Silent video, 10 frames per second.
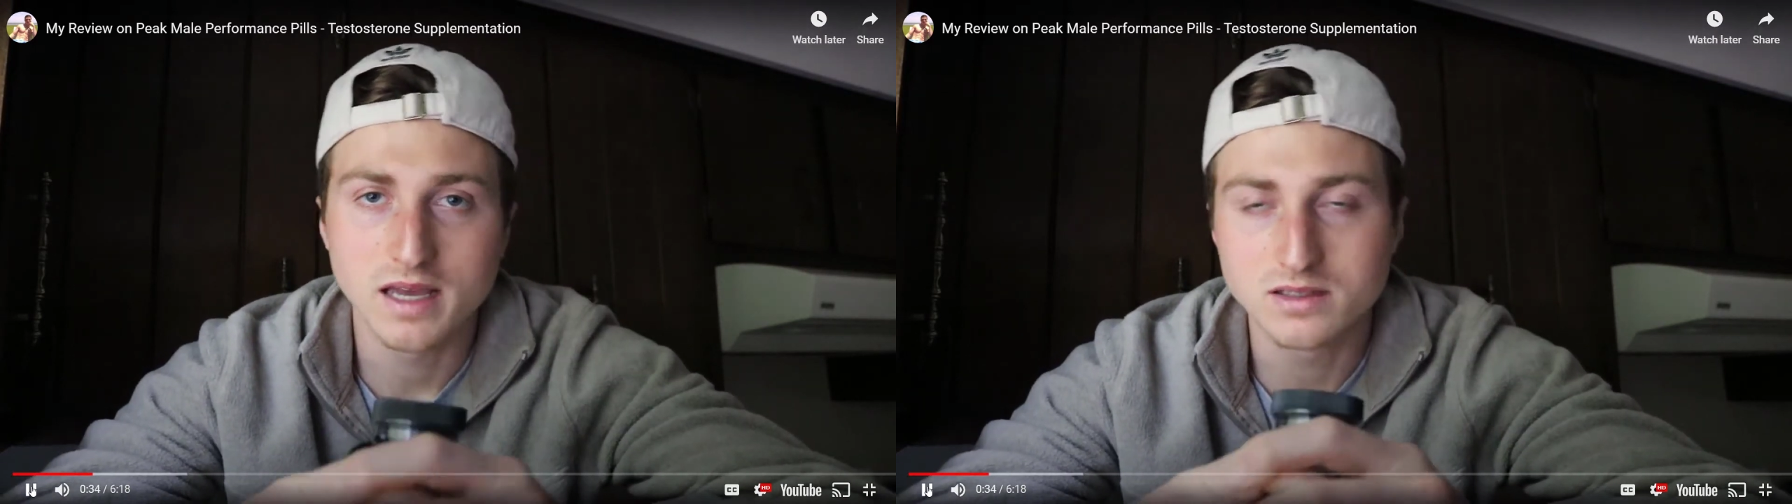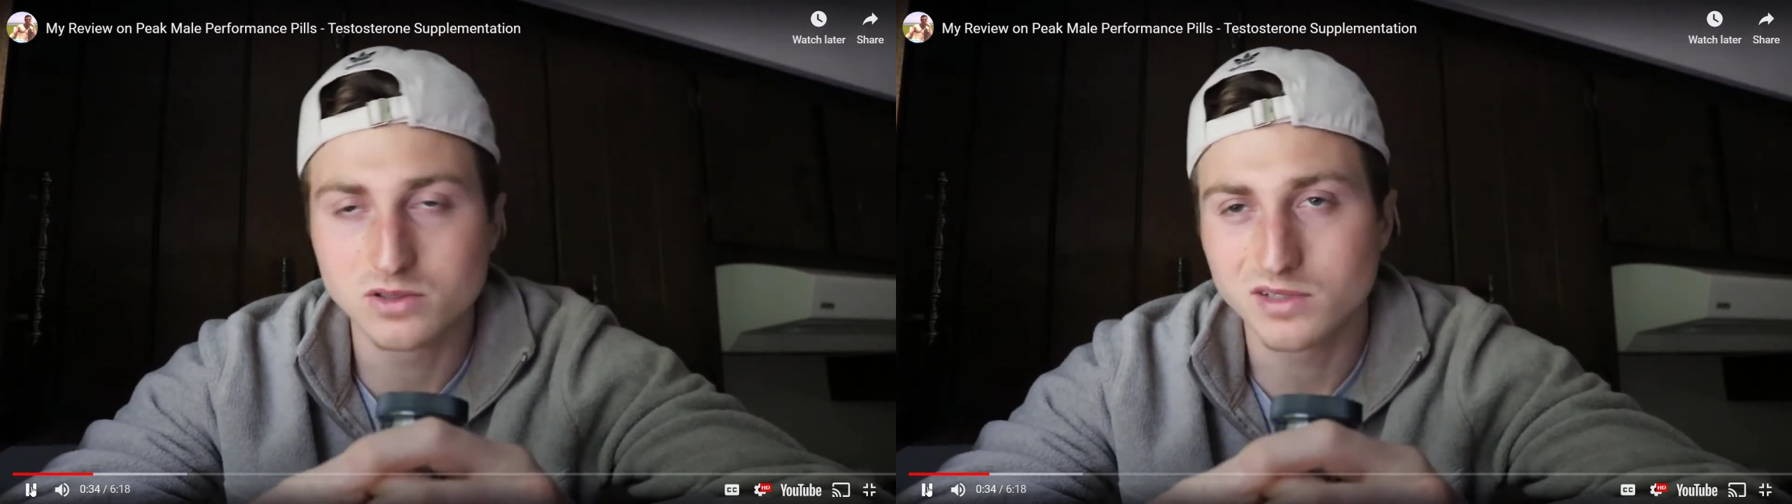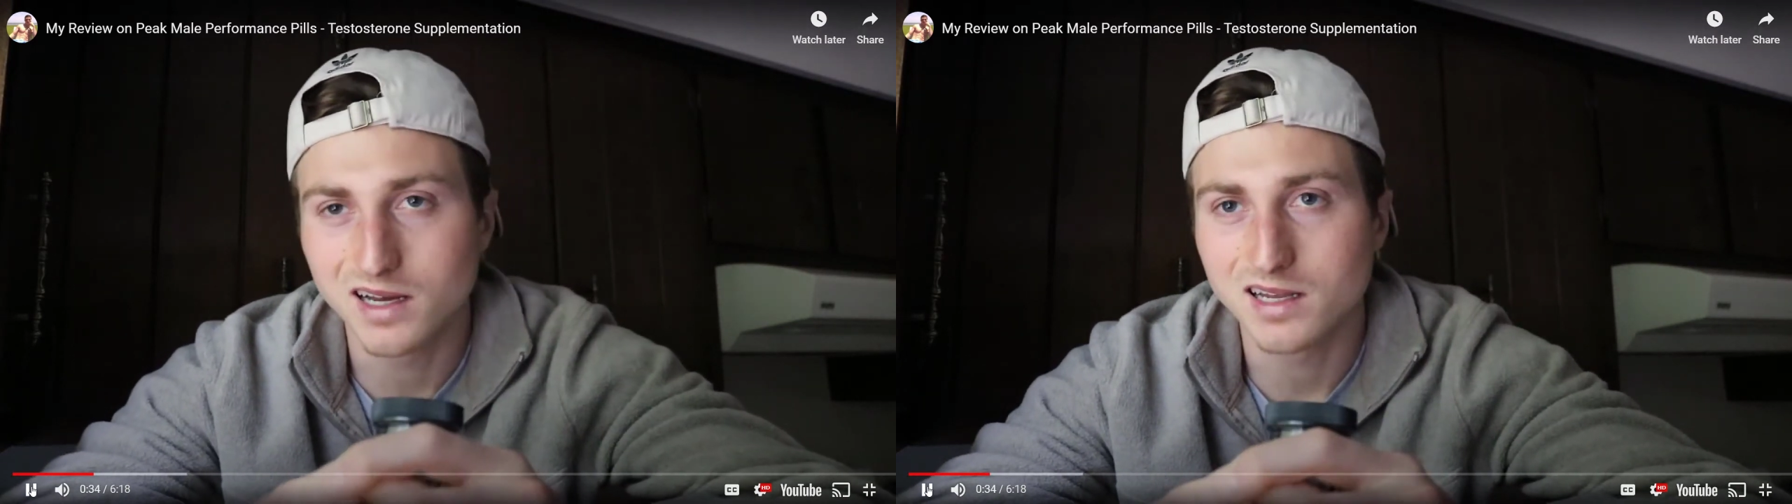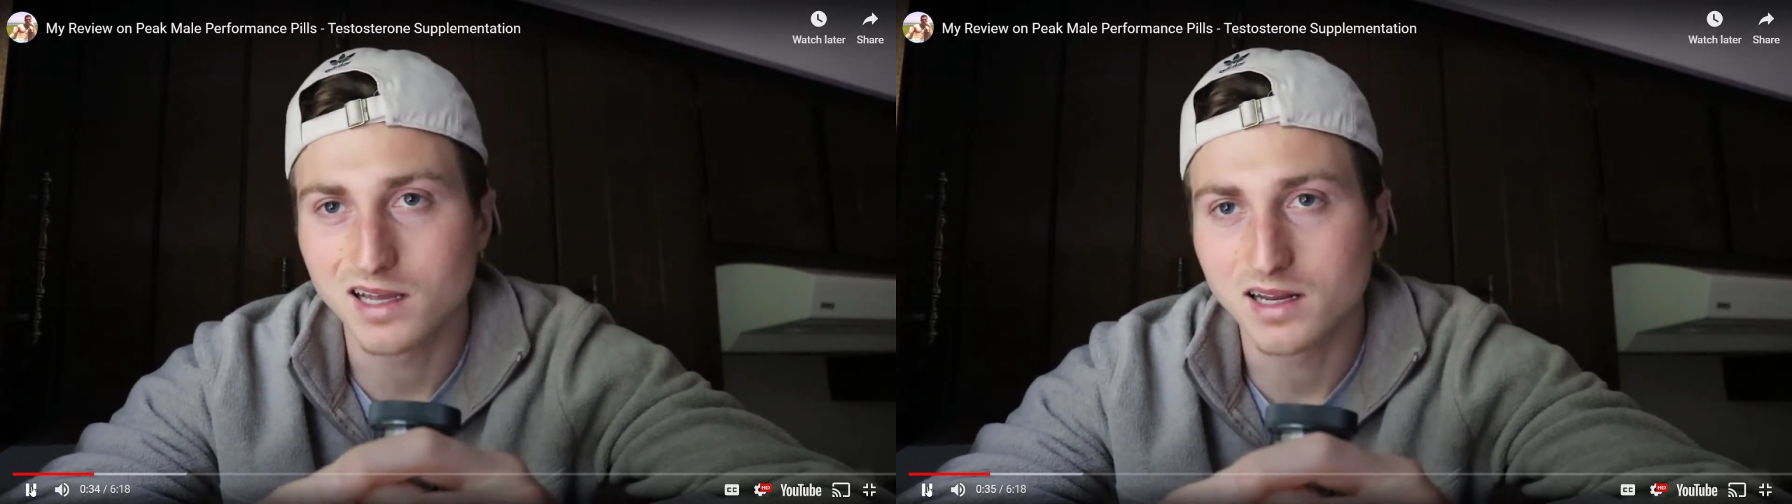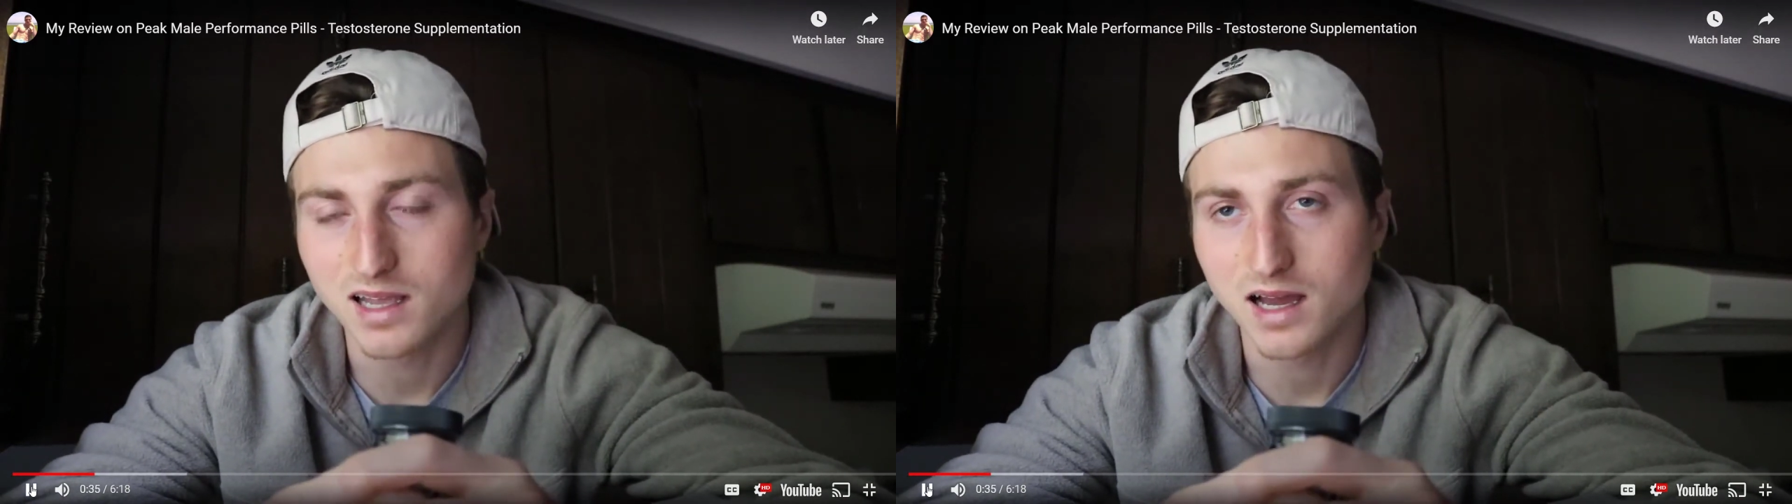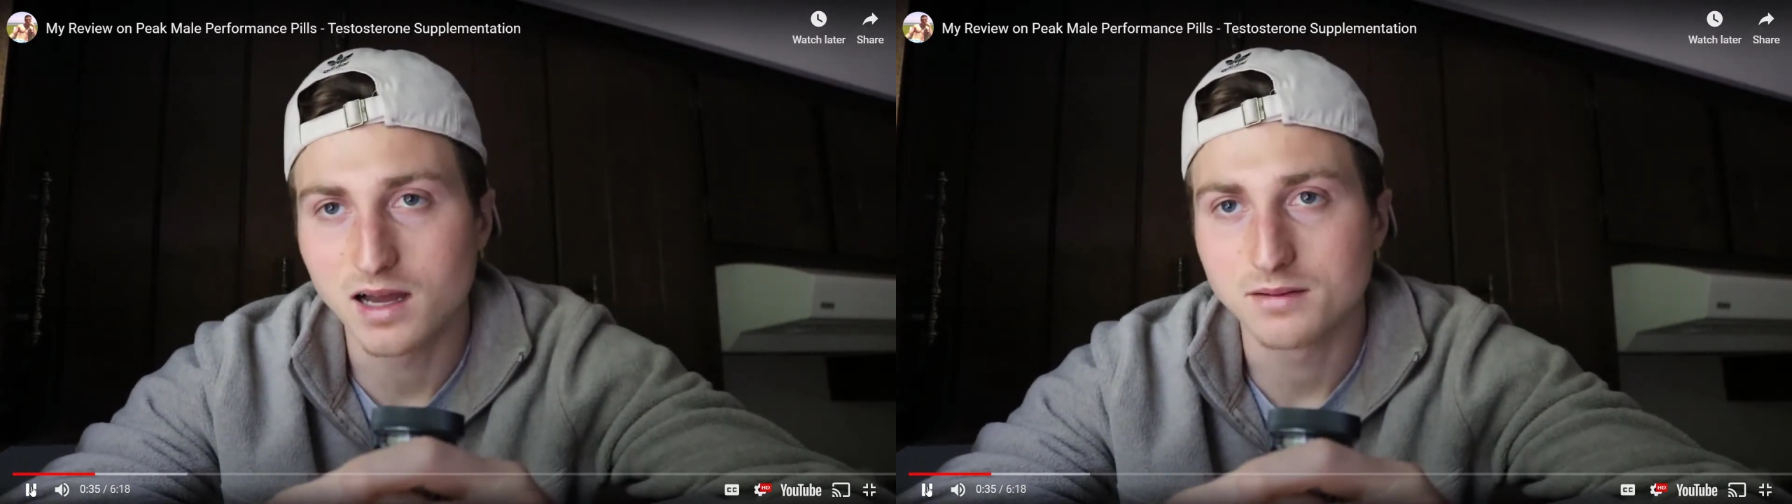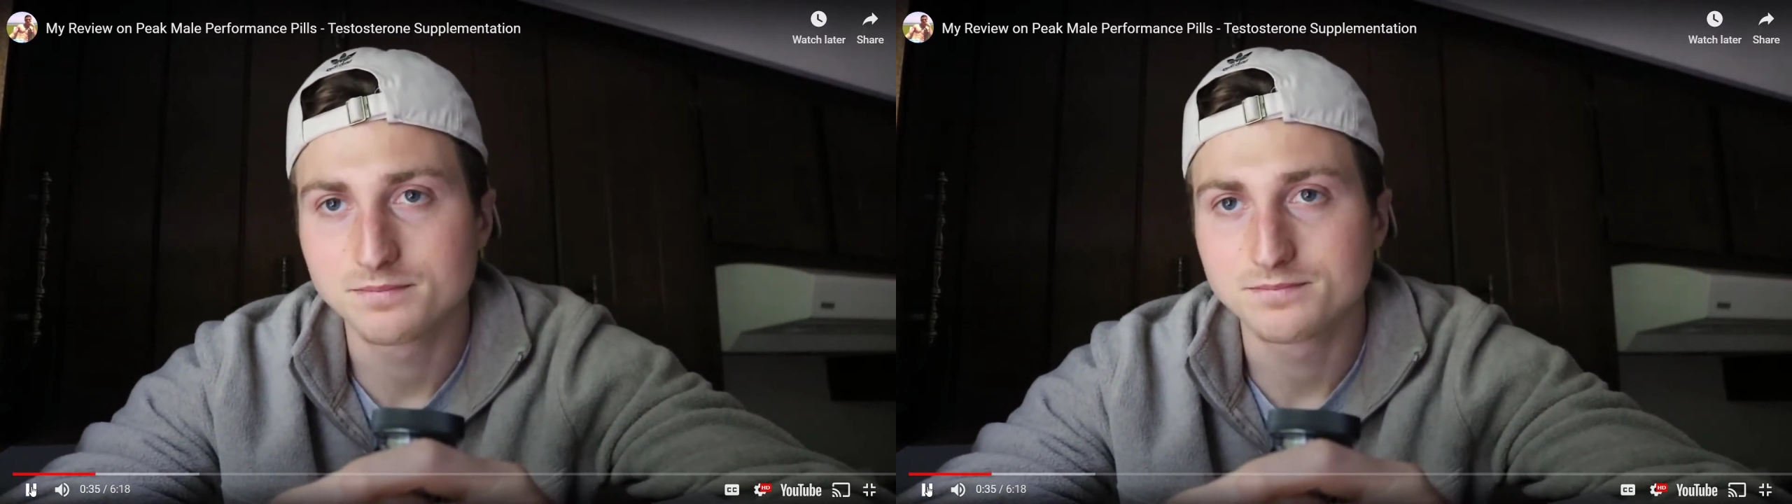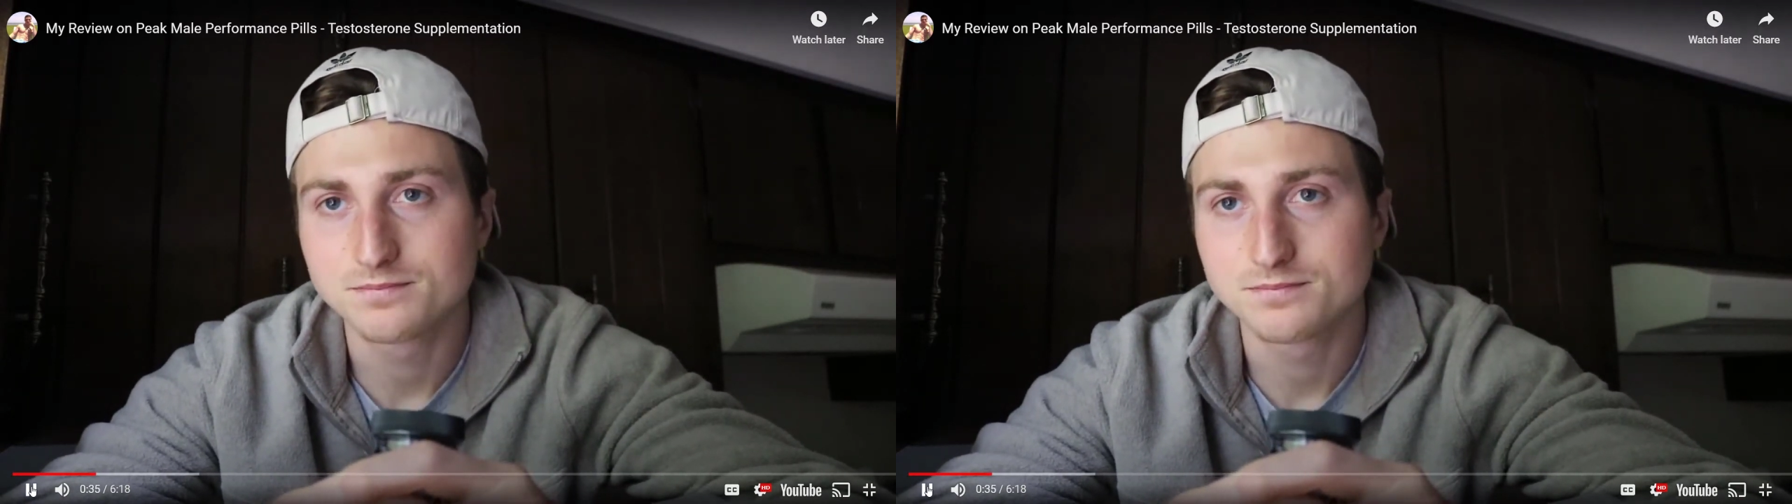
and to yada yada yada.